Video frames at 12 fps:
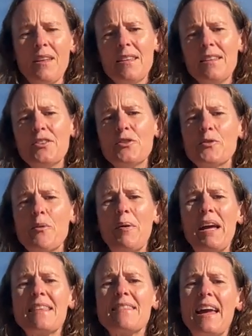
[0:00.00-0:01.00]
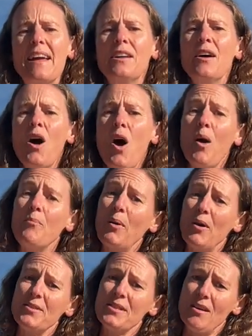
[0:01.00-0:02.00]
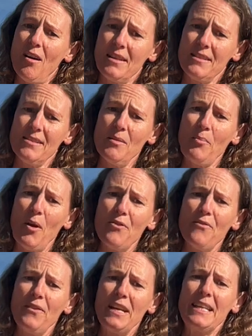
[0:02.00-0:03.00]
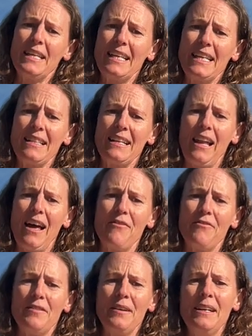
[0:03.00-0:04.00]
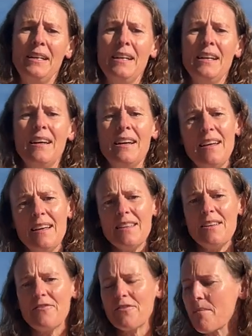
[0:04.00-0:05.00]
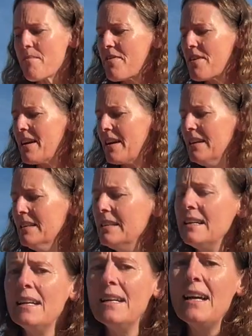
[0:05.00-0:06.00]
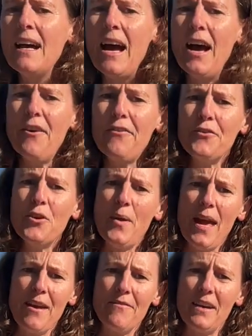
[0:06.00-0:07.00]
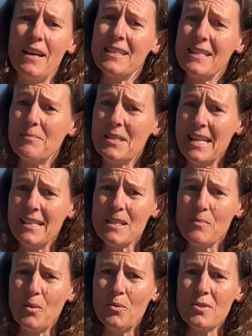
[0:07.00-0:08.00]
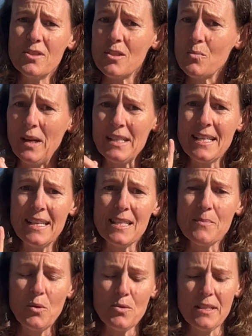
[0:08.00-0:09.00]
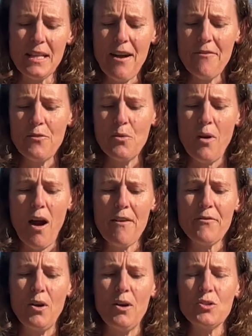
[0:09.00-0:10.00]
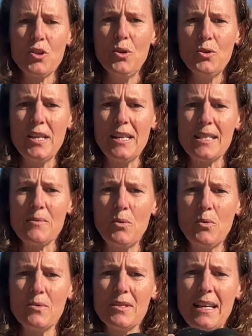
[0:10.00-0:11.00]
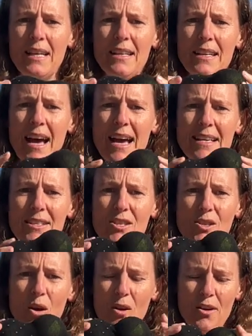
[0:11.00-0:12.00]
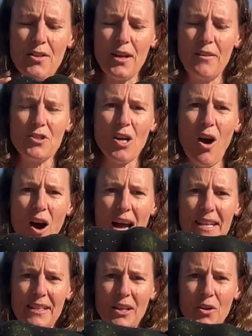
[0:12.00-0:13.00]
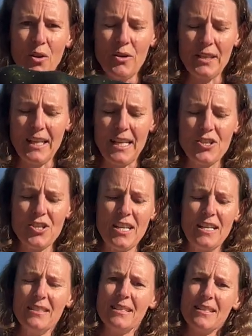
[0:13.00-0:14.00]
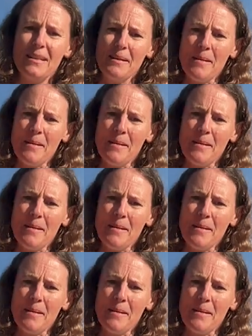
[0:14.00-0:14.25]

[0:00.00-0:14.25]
And then you'd repeat that on both sides, so both feet are getting the love. And then from there, if you have some tennis balls, just one tennis ball is enough, or I've got 2 tennis balls in a sock that I've tied in a knot at each end.